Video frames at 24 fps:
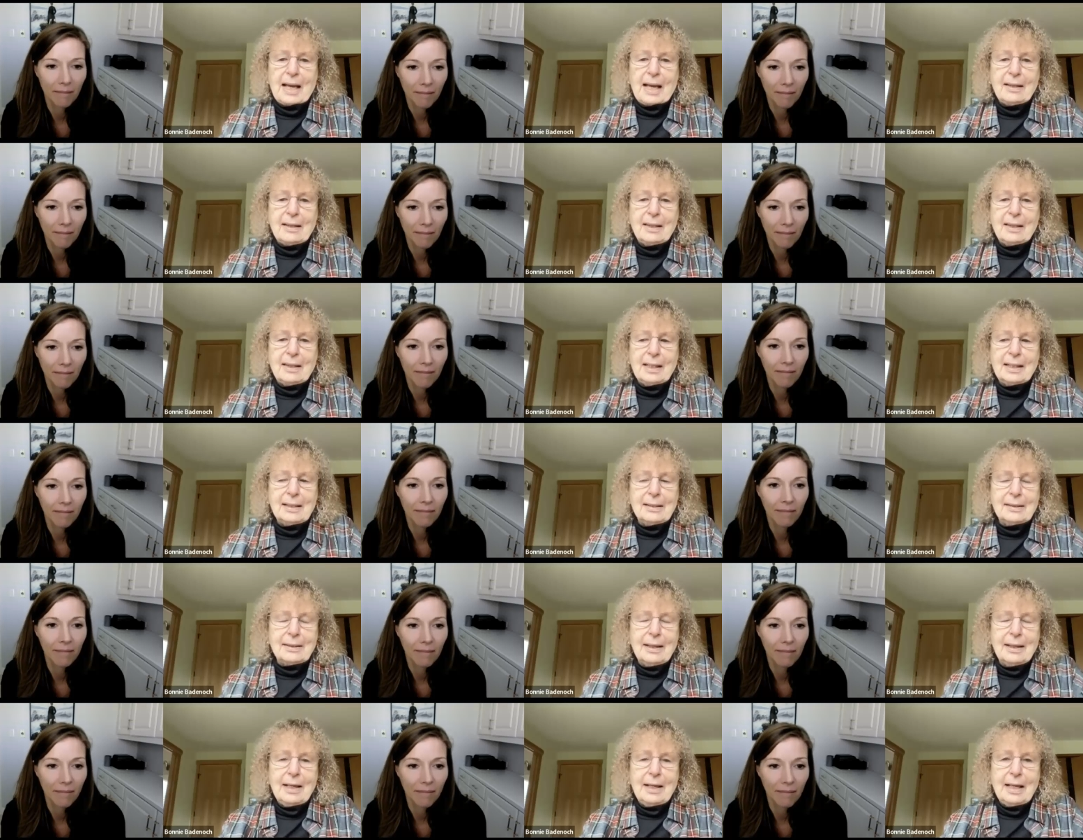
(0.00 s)
Speaker 1: that I
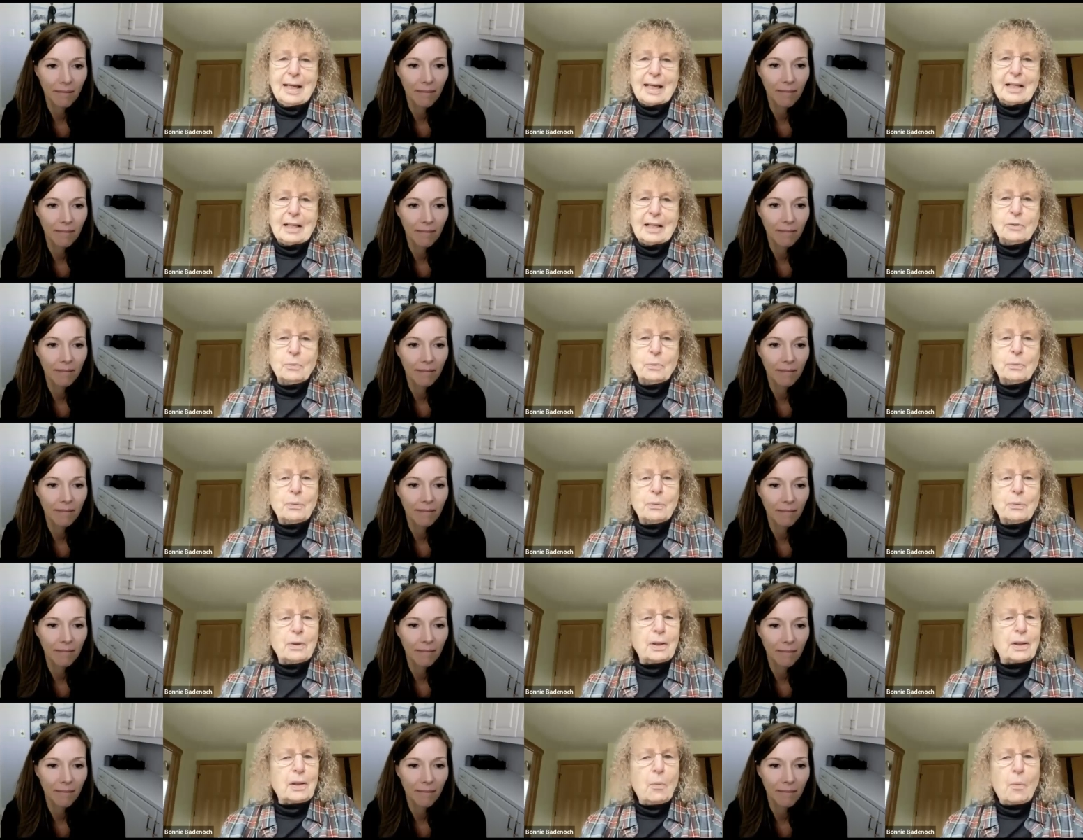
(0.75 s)
think is
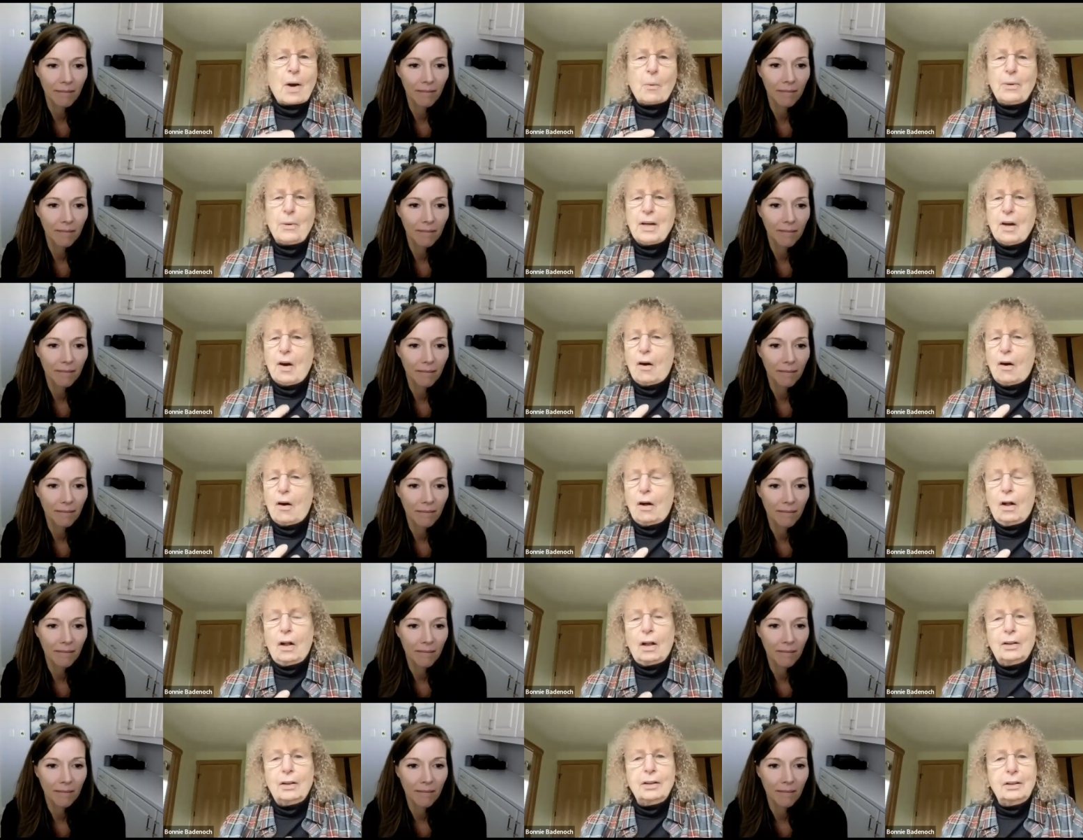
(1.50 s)
really what we
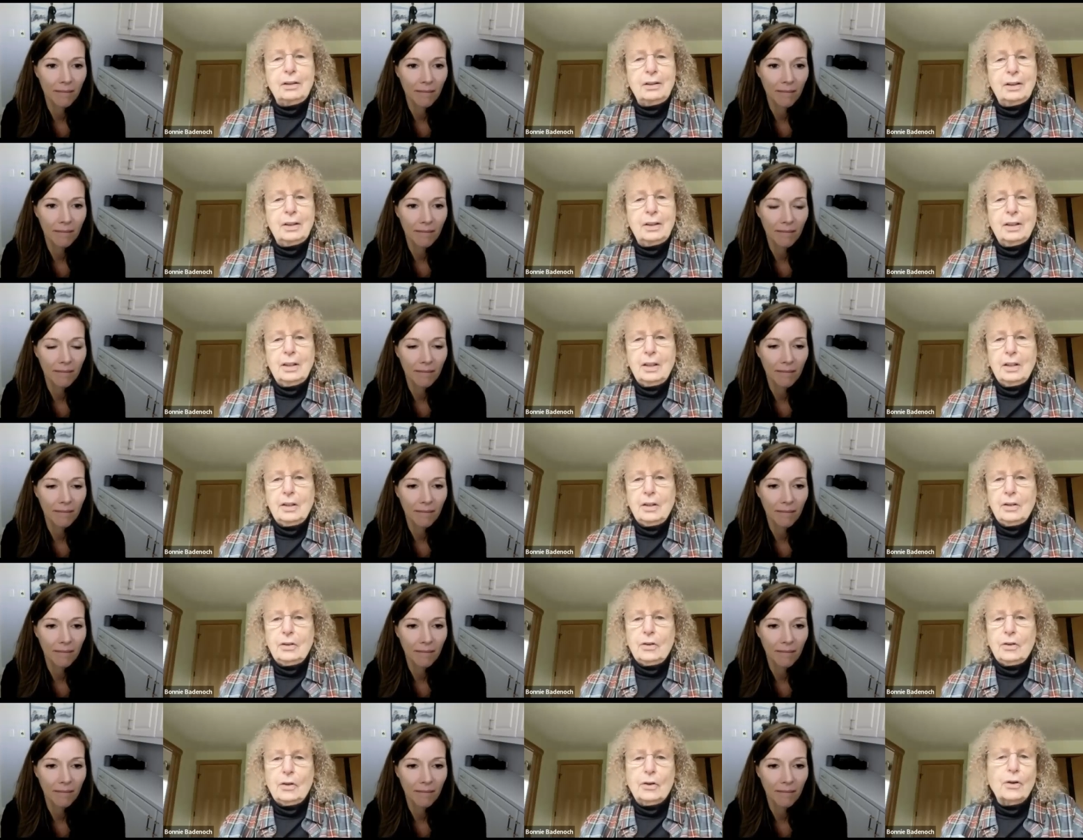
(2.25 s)
all
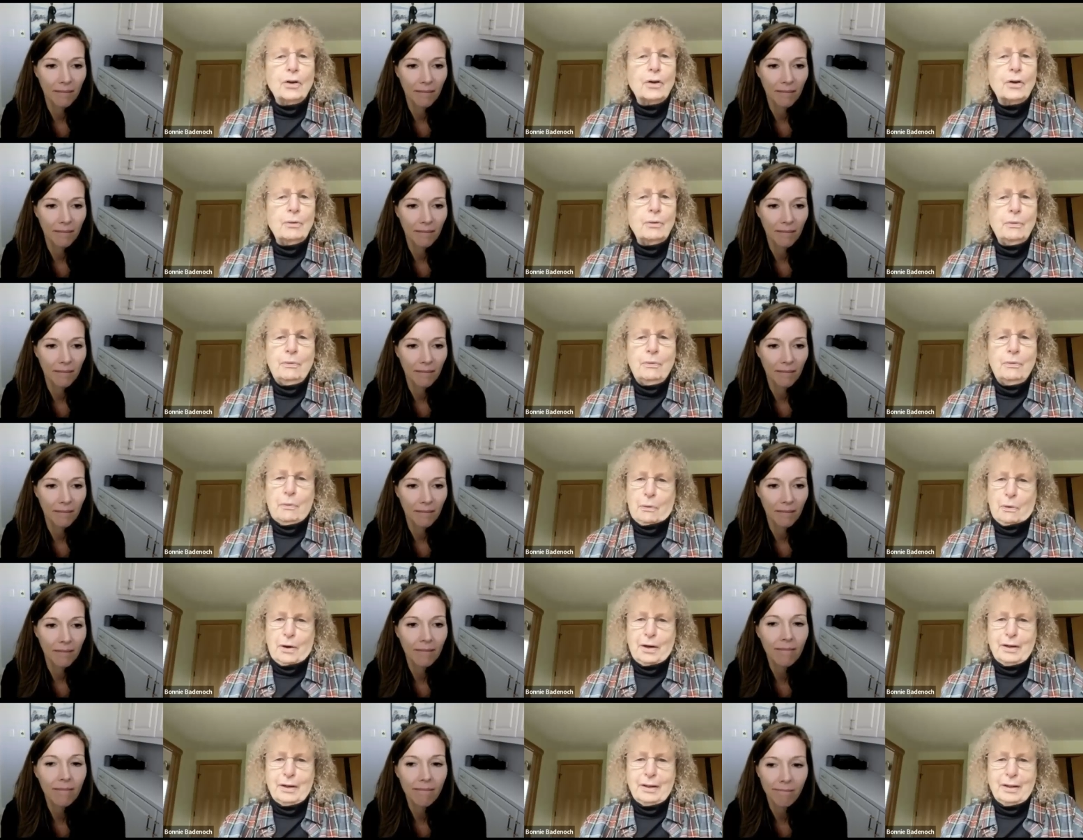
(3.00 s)
yearn
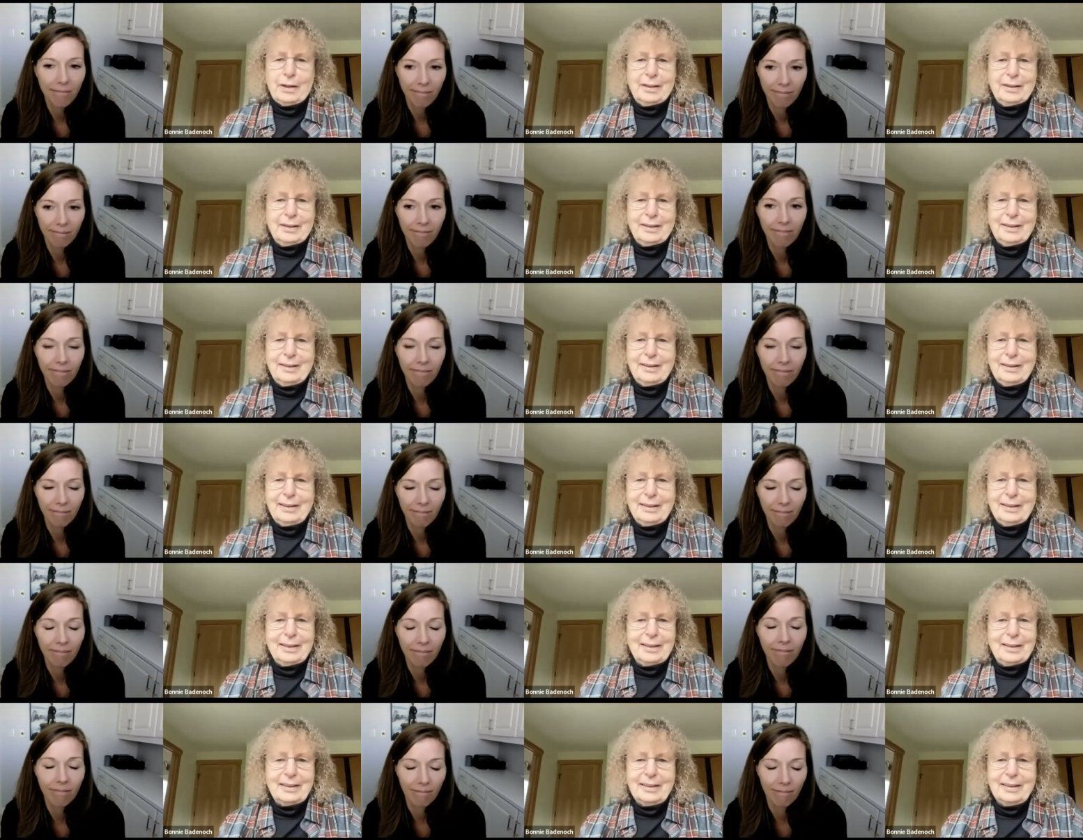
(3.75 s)
for,
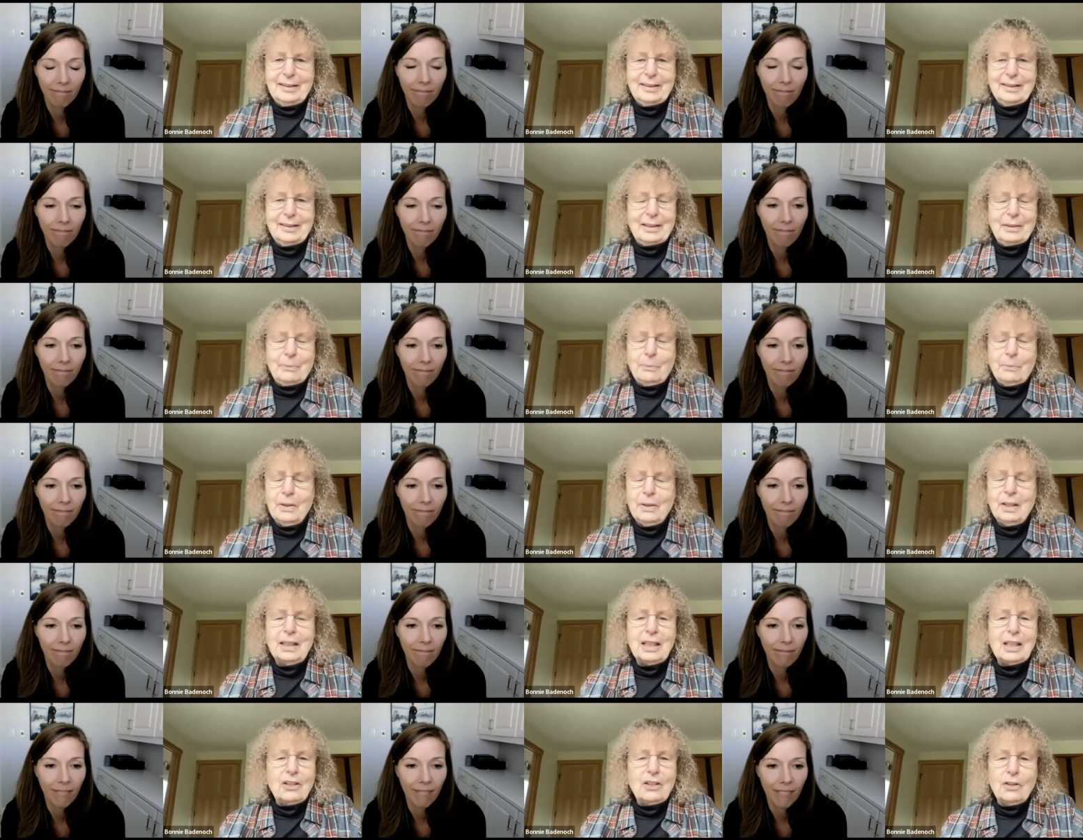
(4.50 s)

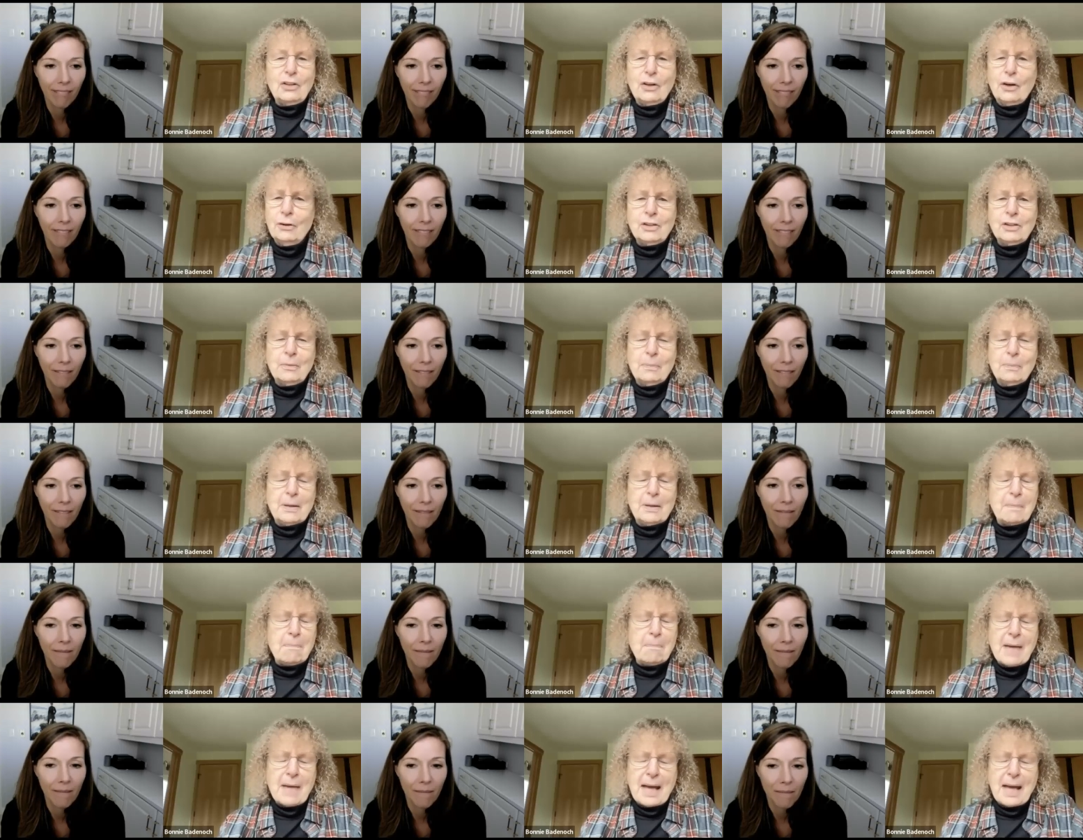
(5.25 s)
really yearn
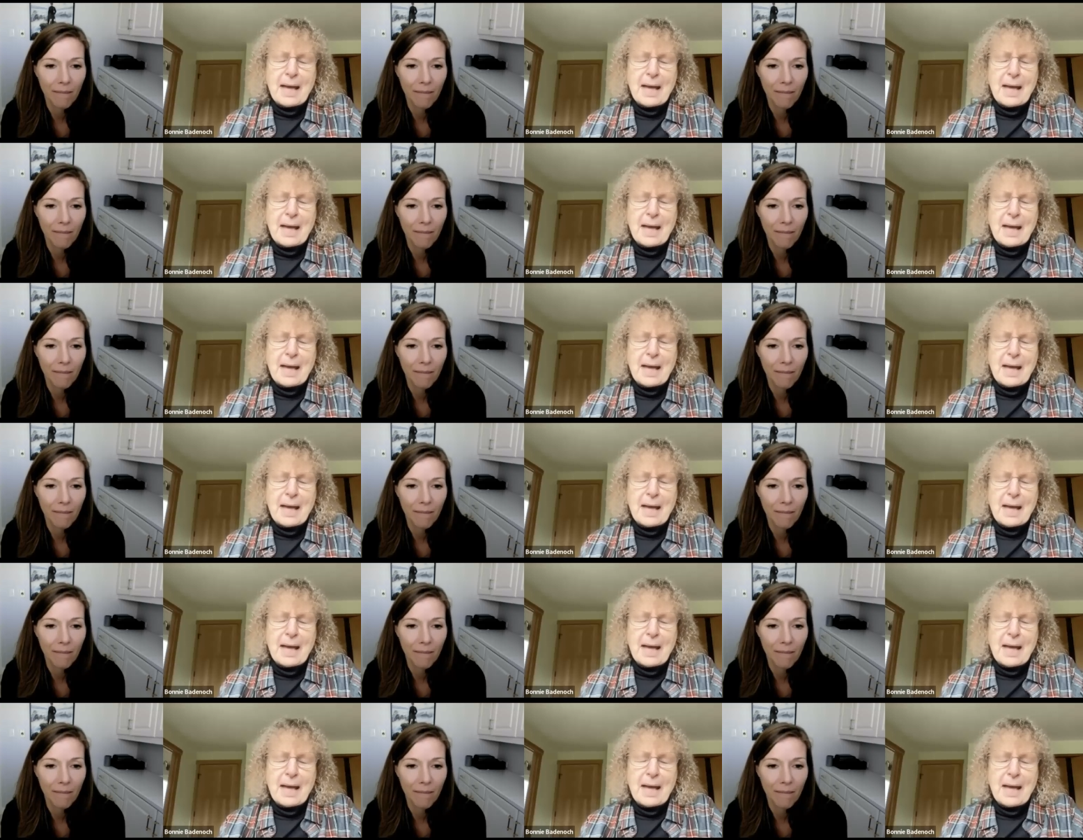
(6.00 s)
to be